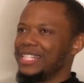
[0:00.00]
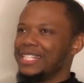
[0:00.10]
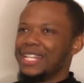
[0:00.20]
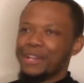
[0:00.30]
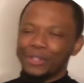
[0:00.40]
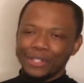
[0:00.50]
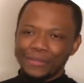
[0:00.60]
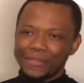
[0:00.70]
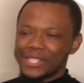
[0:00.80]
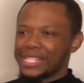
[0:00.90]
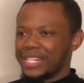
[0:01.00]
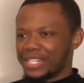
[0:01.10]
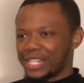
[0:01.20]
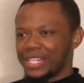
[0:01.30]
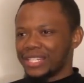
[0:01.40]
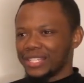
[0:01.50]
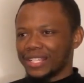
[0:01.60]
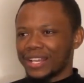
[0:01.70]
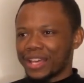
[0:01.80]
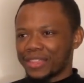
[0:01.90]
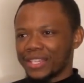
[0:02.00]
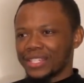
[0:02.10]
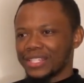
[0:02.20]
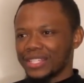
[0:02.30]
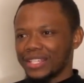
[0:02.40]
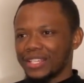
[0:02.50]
level of synergy, I think.